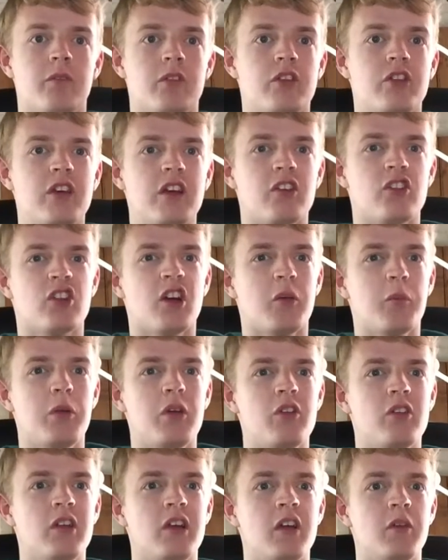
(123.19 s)
6
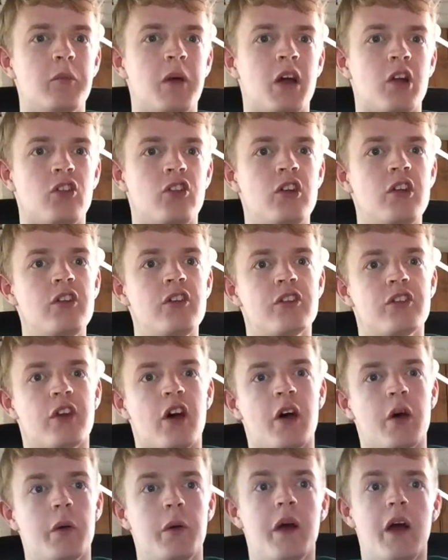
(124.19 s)
Champions League matches,
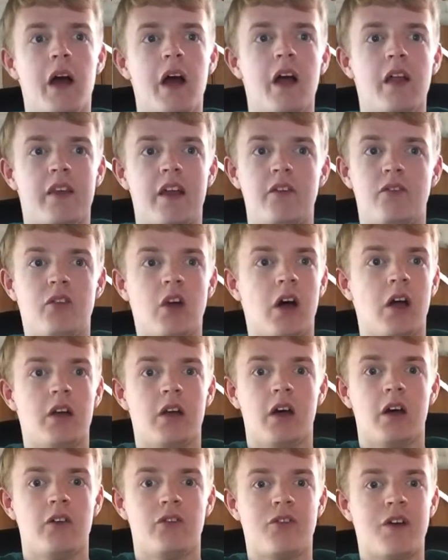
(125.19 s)
so they've
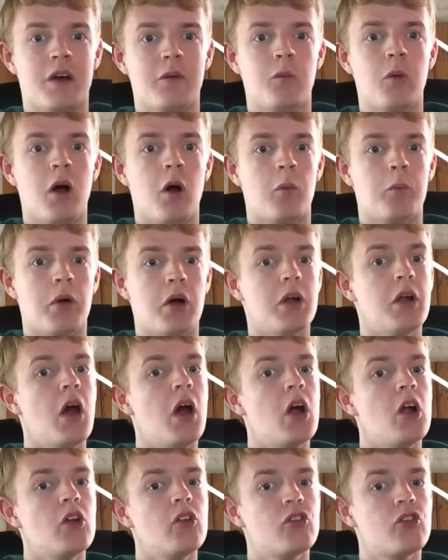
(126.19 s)
done very well. But
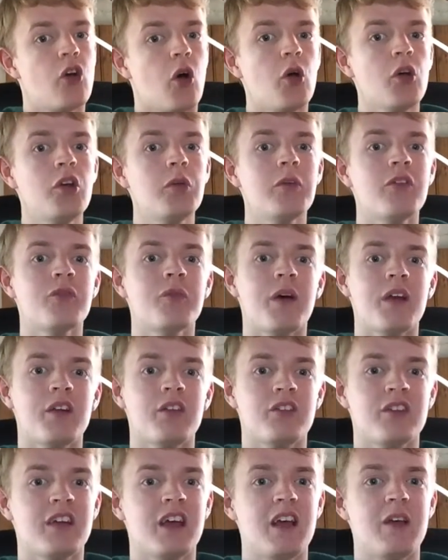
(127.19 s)
Tottenham have
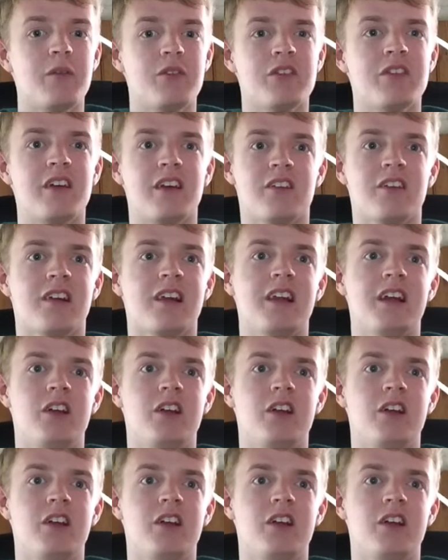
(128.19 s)
managed to keep 4